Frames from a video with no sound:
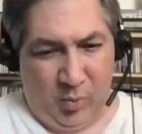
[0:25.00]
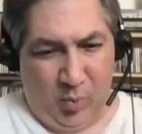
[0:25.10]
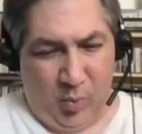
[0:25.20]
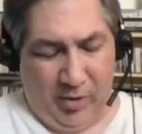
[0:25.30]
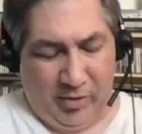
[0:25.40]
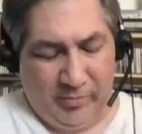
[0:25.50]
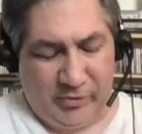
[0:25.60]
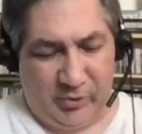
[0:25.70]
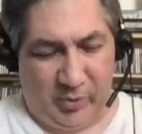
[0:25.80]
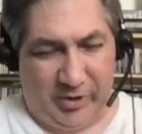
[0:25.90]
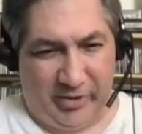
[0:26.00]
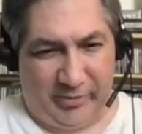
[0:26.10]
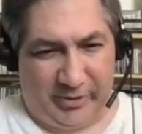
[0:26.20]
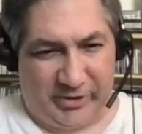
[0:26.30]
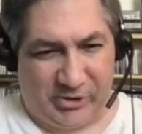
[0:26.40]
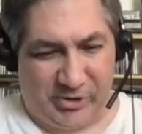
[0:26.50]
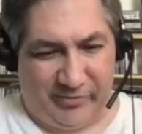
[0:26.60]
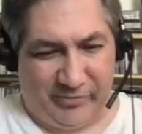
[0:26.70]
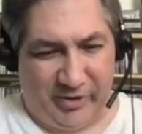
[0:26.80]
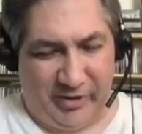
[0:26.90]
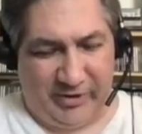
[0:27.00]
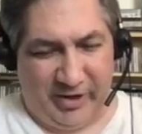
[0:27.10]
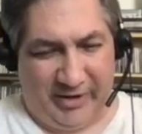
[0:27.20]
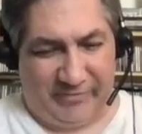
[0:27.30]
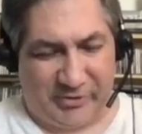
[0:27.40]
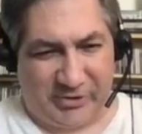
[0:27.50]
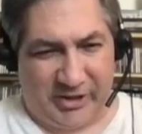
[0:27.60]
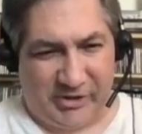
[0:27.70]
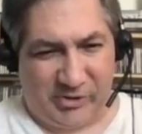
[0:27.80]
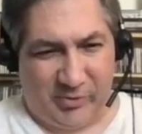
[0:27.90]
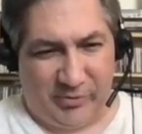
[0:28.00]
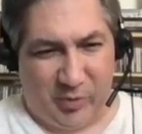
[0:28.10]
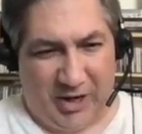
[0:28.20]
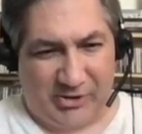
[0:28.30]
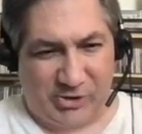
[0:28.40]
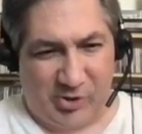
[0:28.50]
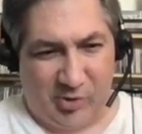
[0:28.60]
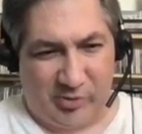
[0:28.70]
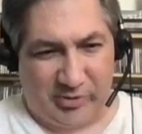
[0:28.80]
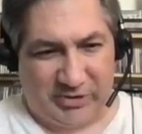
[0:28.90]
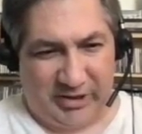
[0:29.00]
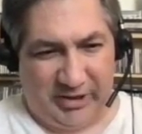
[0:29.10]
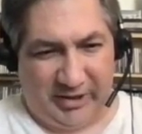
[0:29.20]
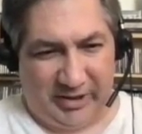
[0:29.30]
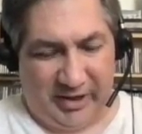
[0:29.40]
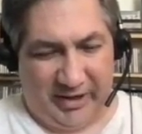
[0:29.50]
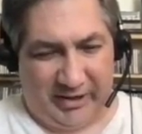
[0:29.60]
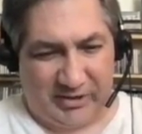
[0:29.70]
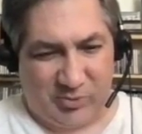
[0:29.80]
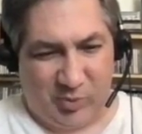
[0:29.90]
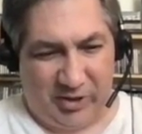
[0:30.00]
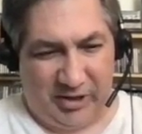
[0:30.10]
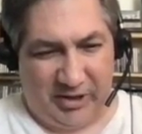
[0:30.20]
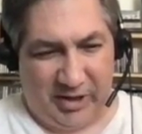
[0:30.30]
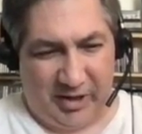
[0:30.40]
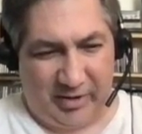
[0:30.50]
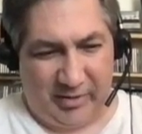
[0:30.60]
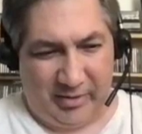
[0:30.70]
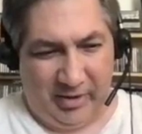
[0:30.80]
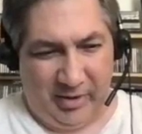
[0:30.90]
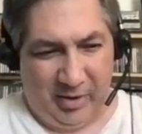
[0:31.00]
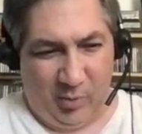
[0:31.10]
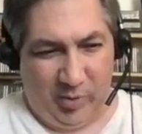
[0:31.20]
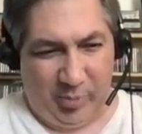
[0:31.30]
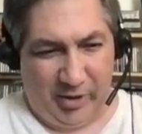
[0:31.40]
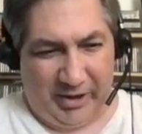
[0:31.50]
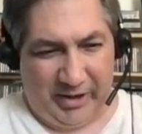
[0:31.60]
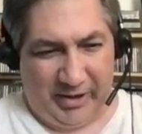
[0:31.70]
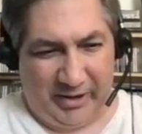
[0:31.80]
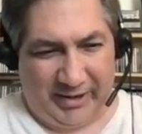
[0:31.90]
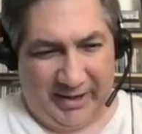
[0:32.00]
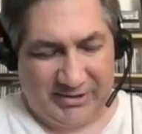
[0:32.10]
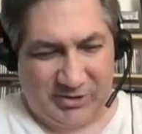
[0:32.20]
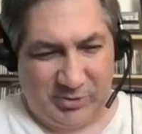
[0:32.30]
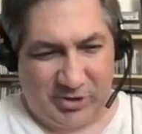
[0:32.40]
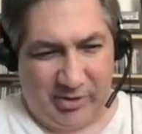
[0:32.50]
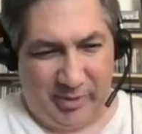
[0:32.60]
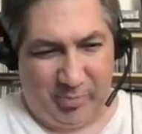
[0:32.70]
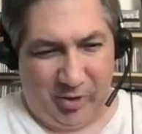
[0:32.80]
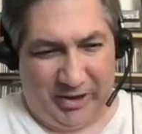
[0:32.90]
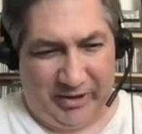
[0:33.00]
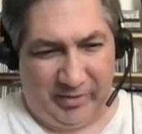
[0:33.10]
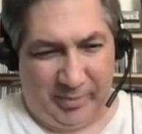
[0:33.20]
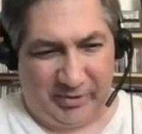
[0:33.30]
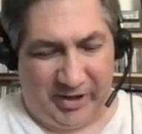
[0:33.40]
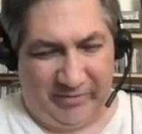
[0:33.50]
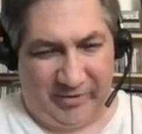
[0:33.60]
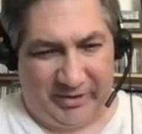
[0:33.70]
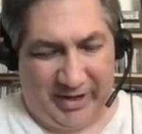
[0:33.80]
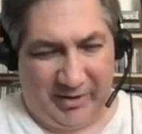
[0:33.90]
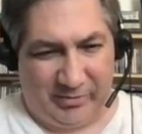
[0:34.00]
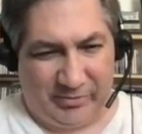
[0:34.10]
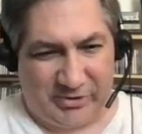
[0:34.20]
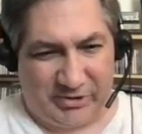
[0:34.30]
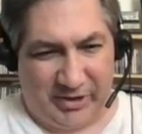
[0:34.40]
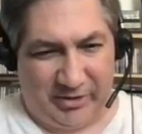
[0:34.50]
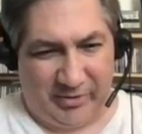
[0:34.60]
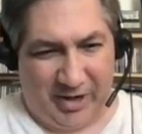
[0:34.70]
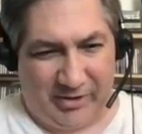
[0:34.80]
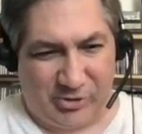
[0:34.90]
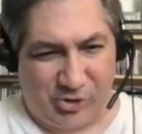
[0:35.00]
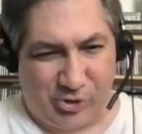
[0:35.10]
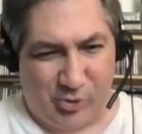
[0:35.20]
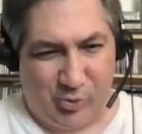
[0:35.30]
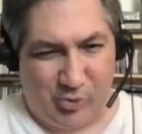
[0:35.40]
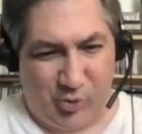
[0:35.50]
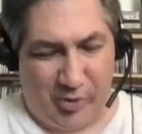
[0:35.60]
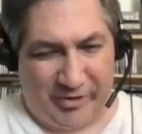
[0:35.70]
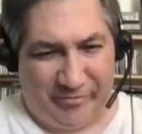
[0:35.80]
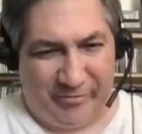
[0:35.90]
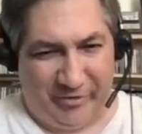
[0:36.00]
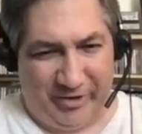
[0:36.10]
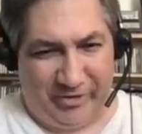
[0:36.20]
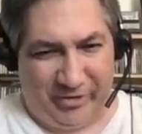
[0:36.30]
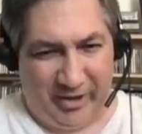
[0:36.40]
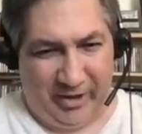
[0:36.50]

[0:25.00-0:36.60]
Welcome to another edition of In Conversation with Rock Show Critique as we bring in a guest who's going to be playing the Batavia Downs here on June 25th.